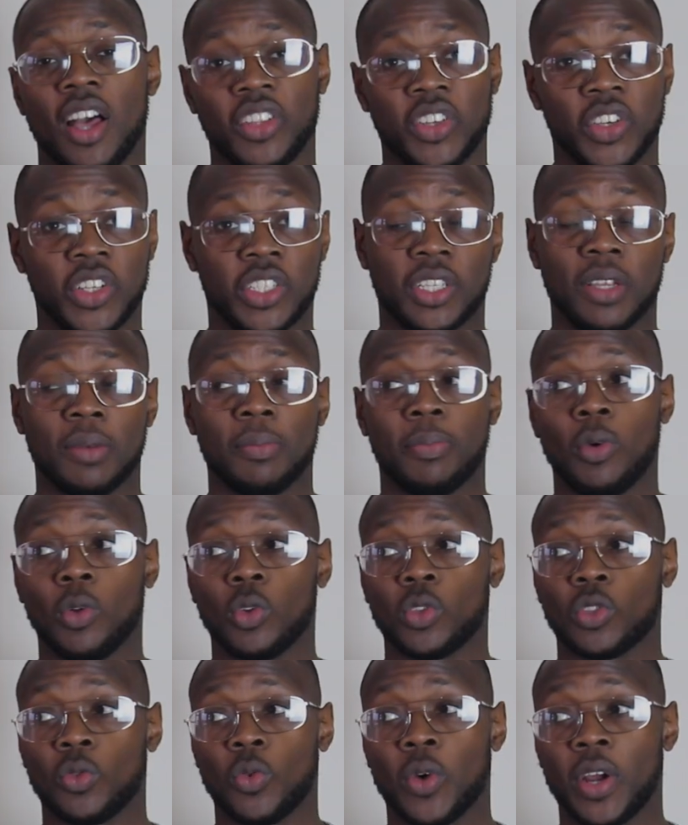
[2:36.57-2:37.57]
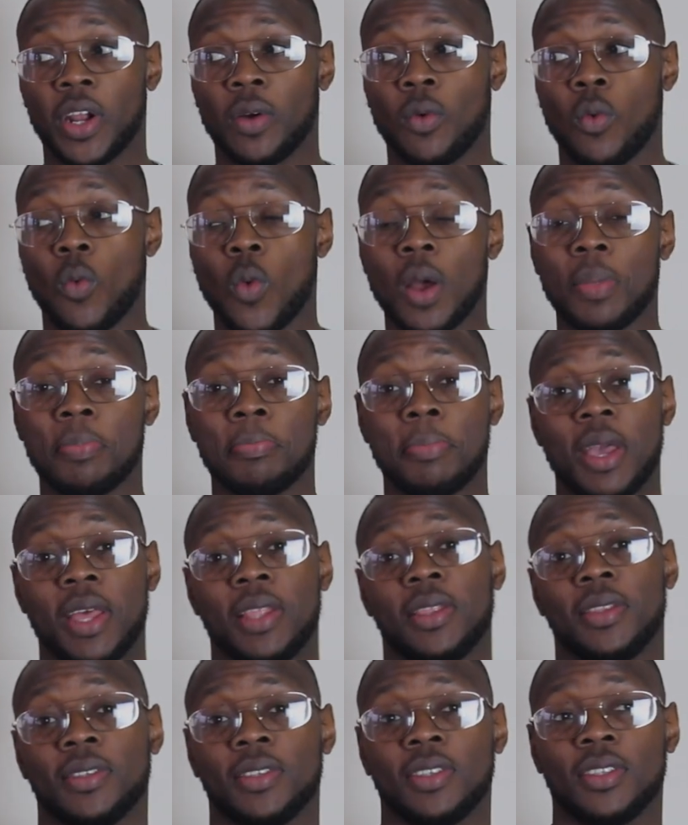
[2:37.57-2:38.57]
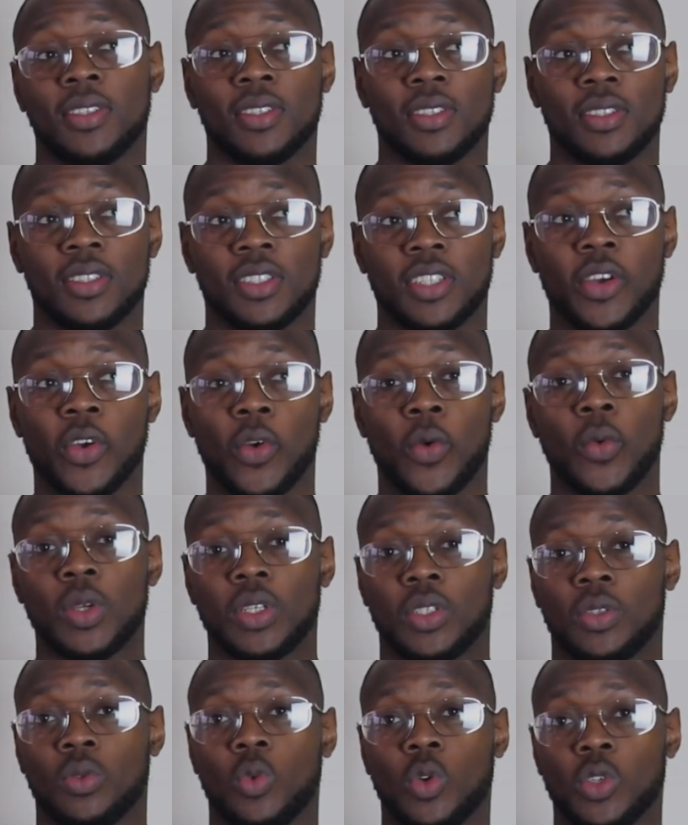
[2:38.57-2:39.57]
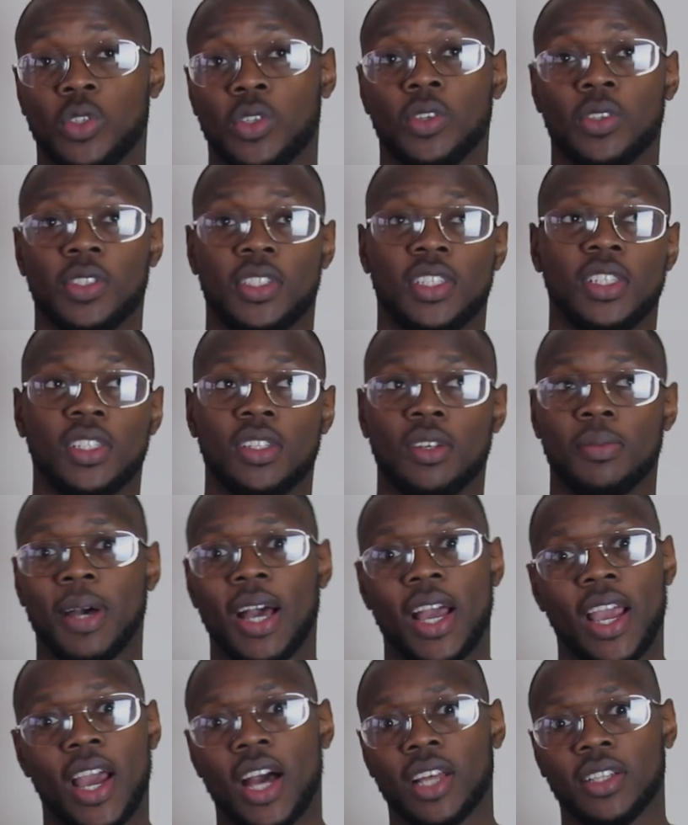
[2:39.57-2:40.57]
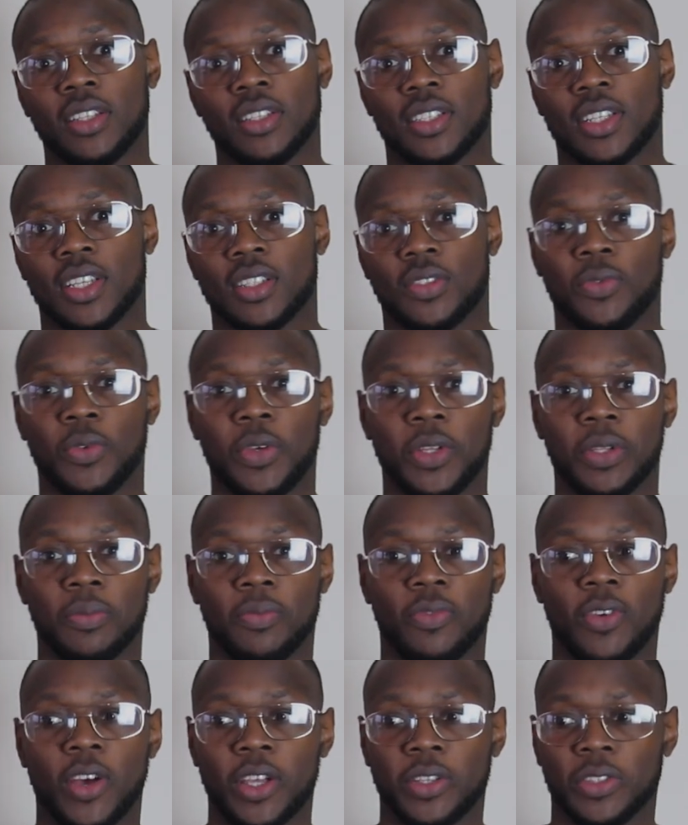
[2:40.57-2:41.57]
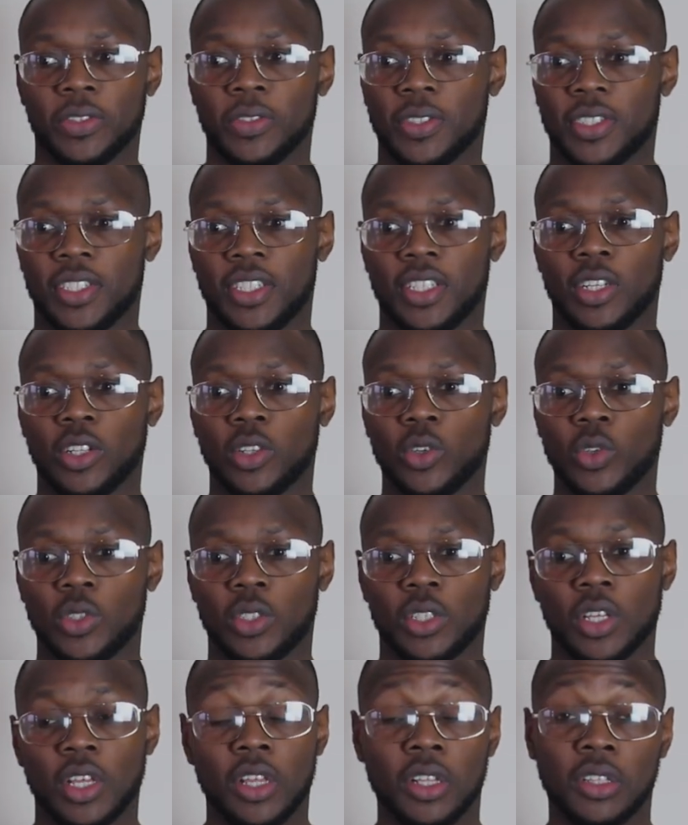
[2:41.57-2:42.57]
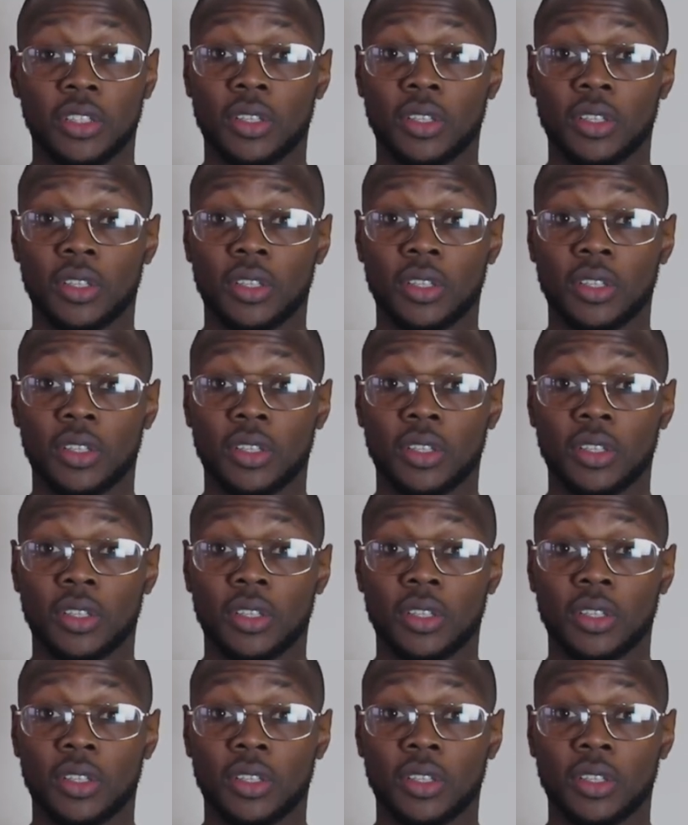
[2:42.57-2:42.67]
Other examples where one man terrorists was considered by others as freedom fighters include